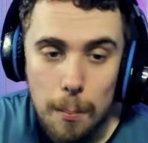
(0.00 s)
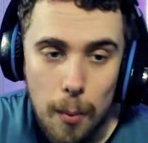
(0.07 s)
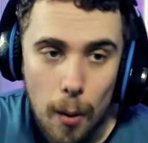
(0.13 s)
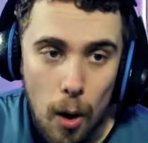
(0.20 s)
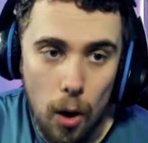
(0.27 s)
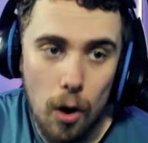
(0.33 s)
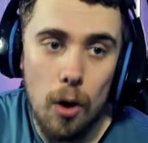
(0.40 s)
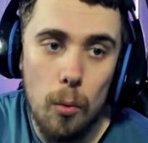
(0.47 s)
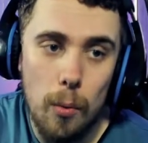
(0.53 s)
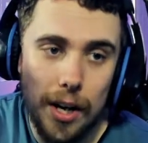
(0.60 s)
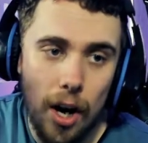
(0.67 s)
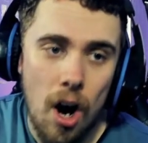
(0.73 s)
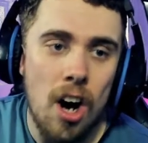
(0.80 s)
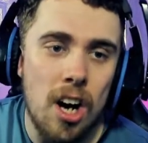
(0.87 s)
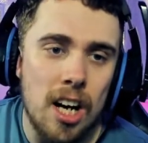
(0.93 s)
But we
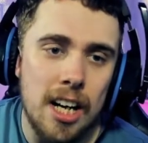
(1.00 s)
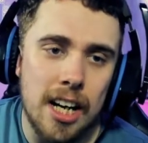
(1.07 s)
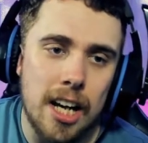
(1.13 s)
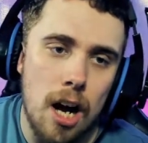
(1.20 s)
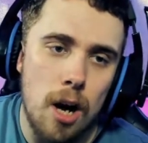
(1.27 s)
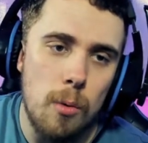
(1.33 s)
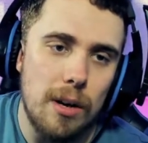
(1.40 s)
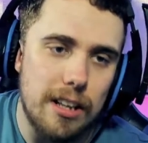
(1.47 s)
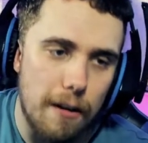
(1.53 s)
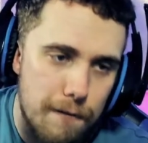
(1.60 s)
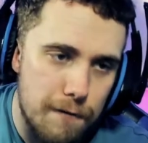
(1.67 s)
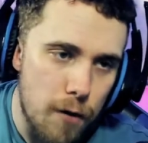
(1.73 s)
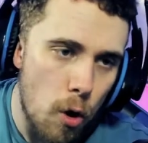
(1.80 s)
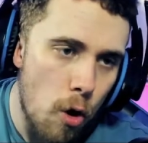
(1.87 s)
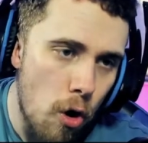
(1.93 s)
are going to go with a
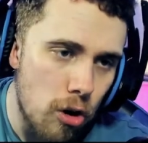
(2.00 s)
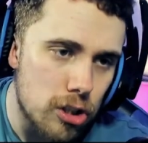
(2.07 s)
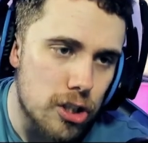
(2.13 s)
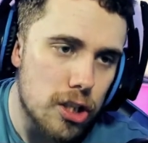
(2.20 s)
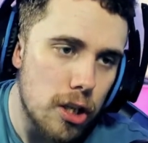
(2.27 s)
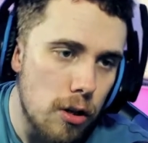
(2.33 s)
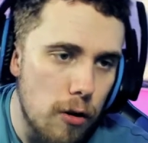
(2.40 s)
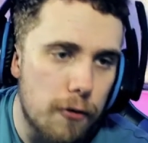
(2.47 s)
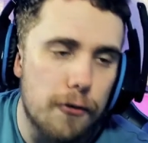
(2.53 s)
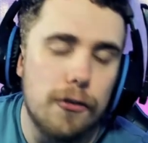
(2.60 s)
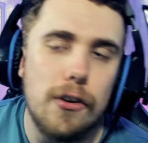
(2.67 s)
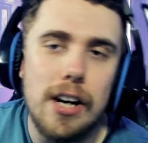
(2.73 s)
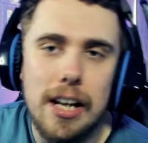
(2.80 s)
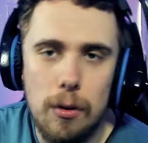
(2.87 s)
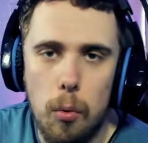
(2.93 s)

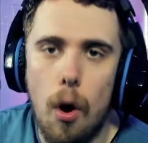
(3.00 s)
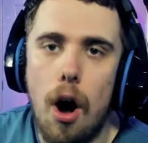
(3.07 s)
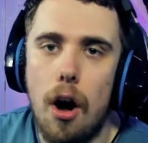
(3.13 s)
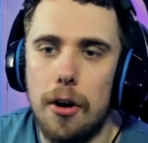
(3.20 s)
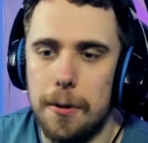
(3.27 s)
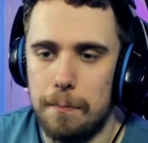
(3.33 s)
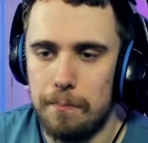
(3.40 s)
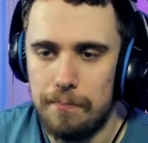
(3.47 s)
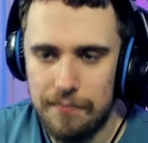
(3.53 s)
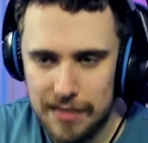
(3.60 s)
4-2-3-1.